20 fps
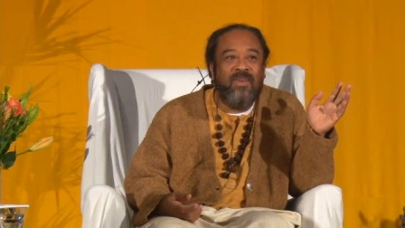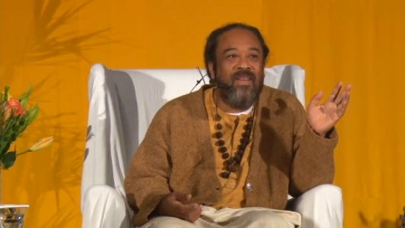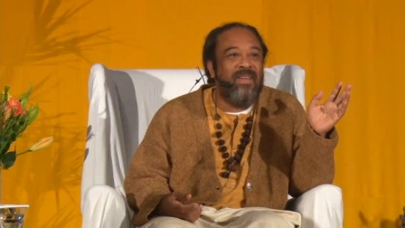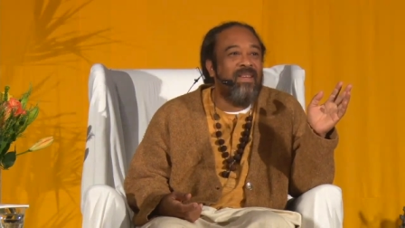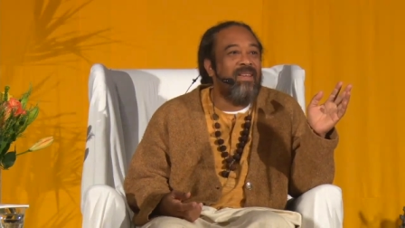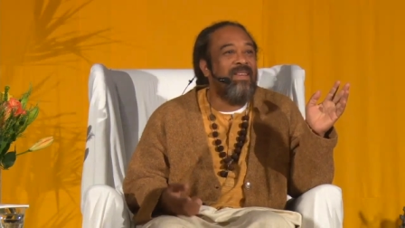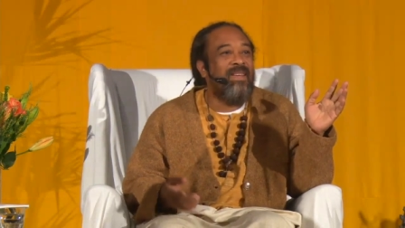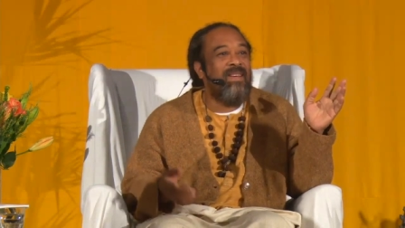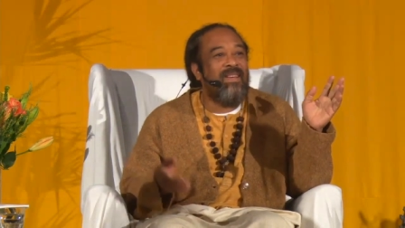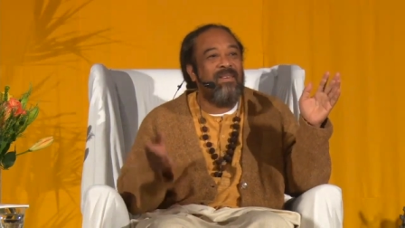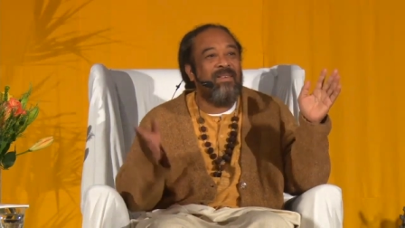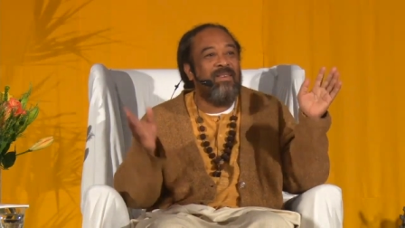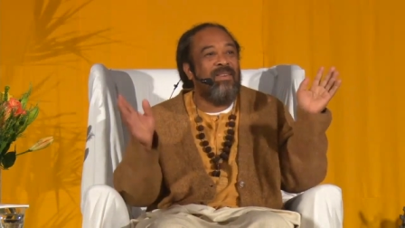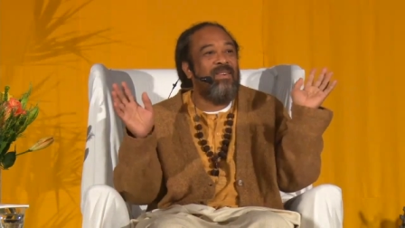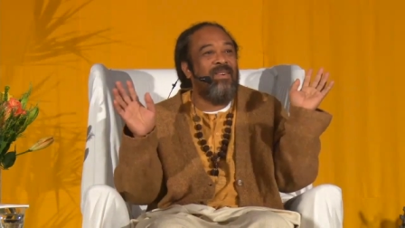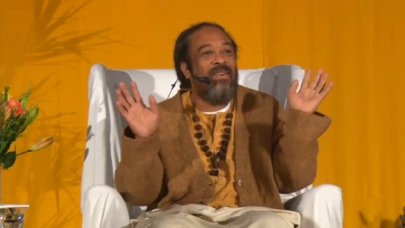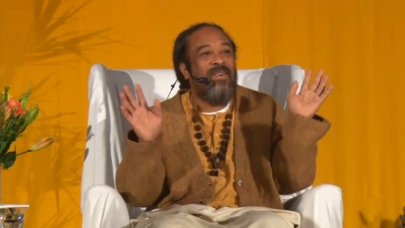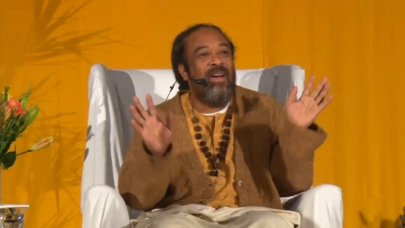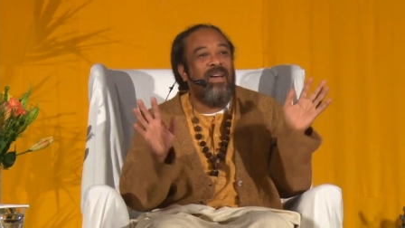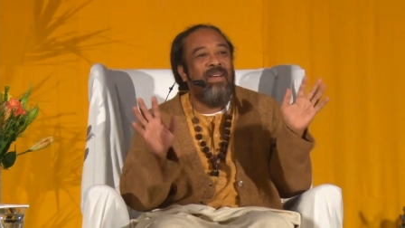
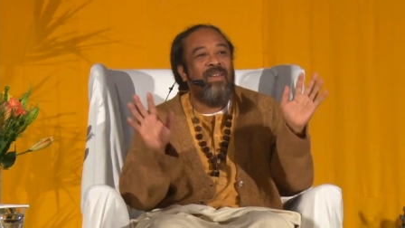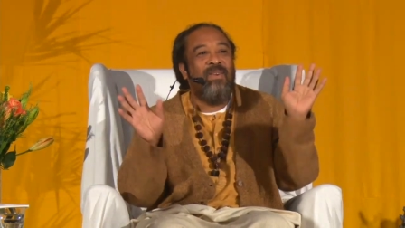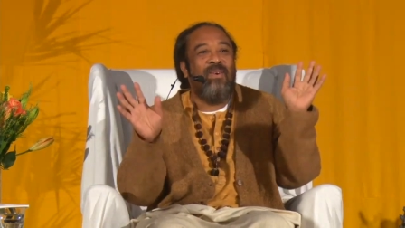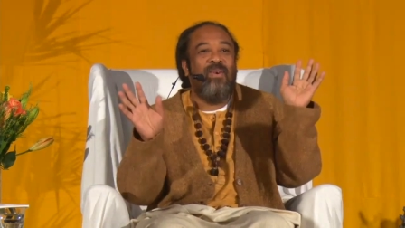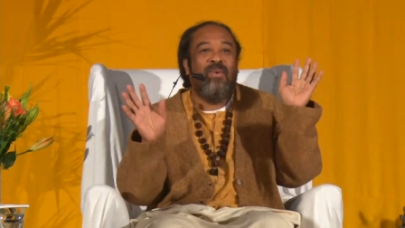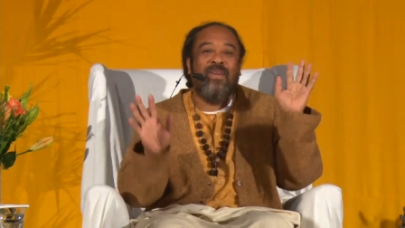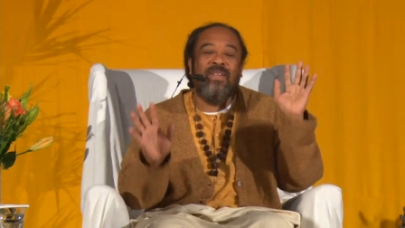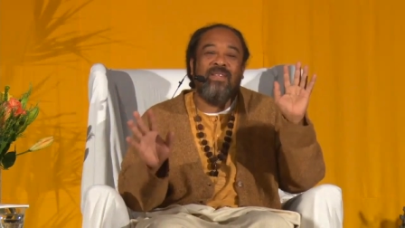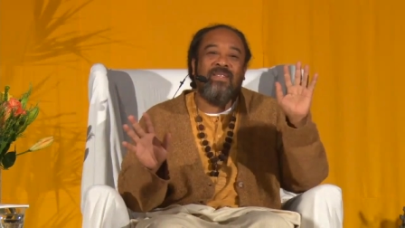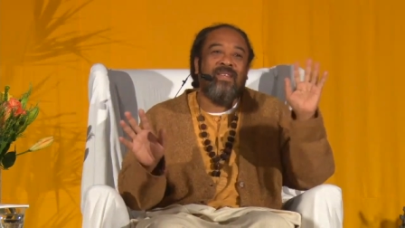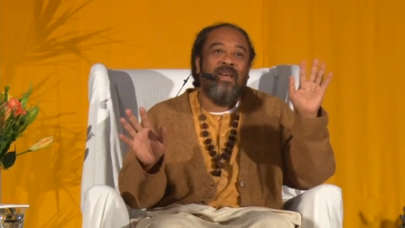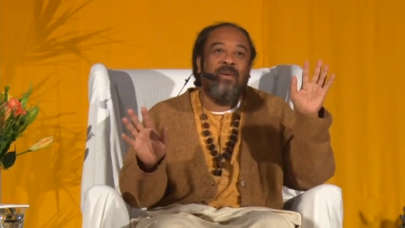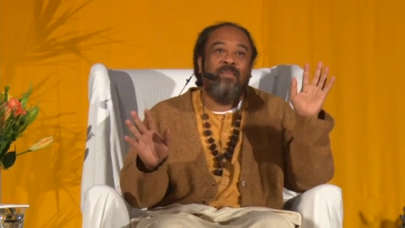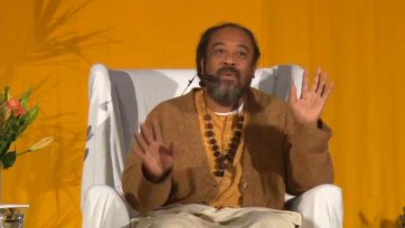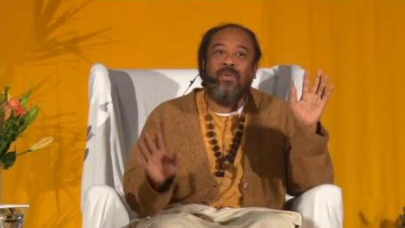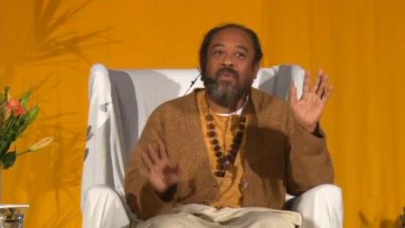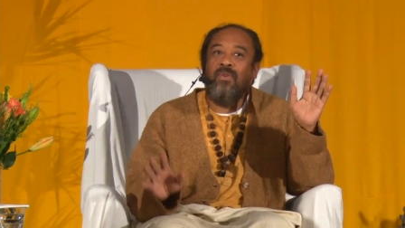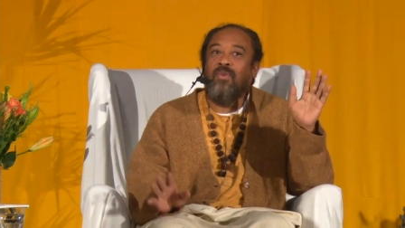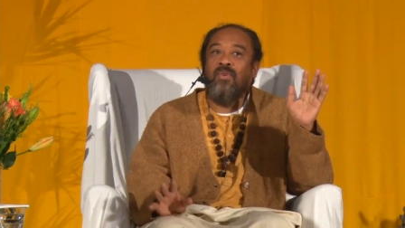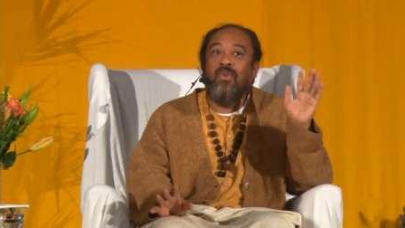I know what has
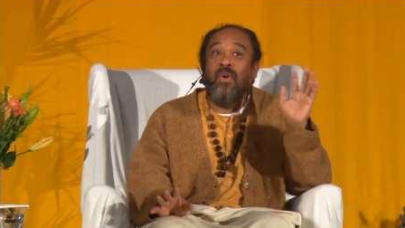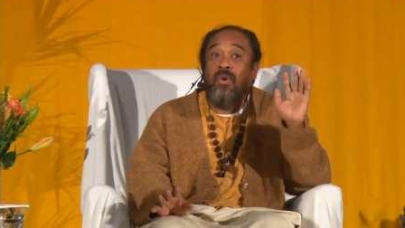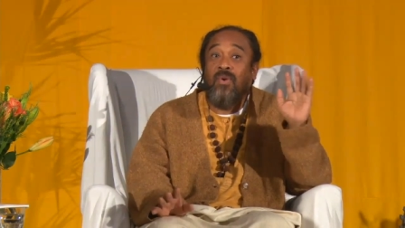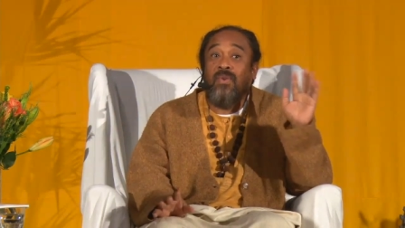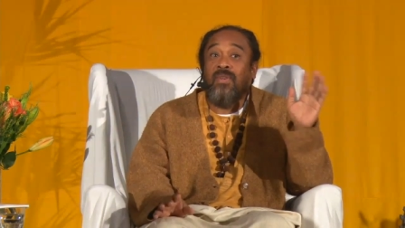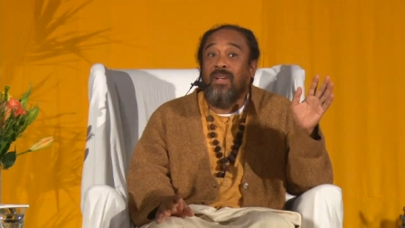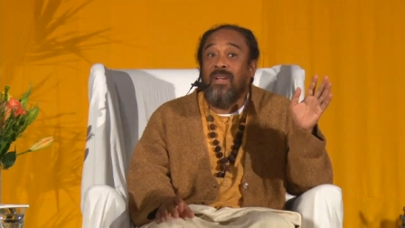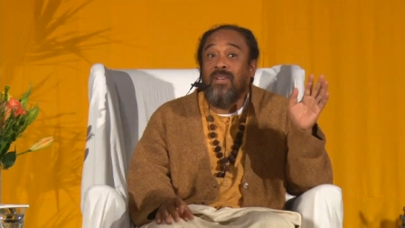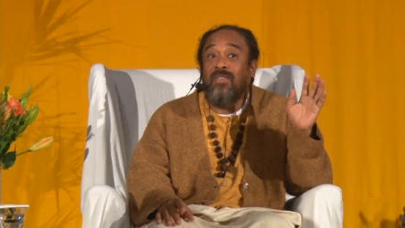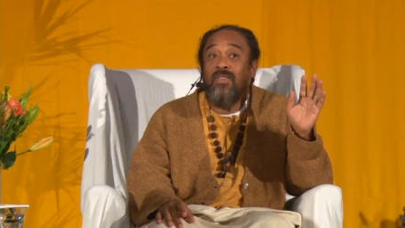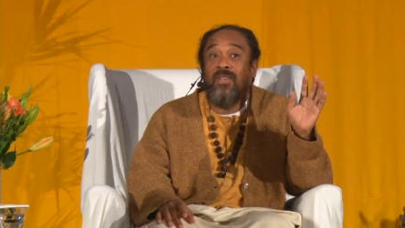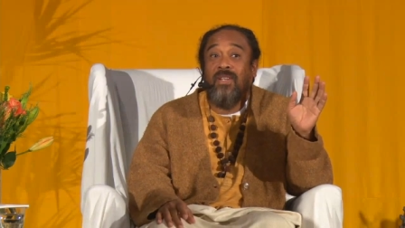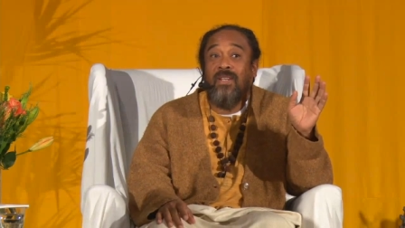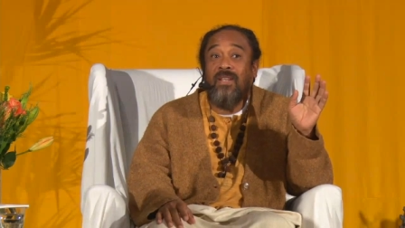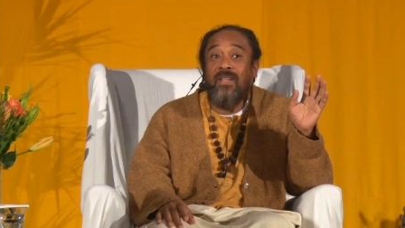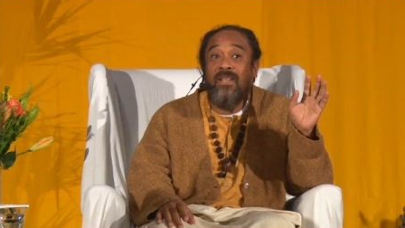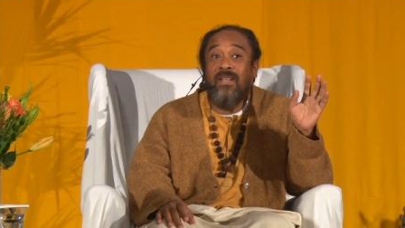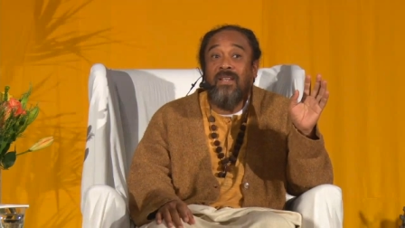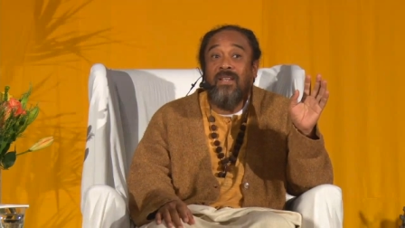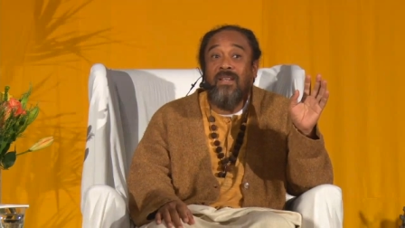happened. You don't,
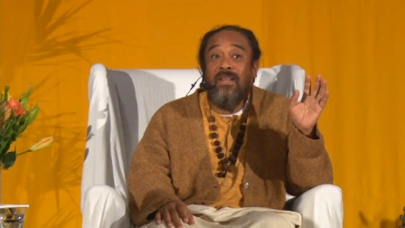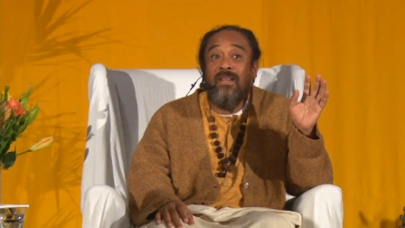actually.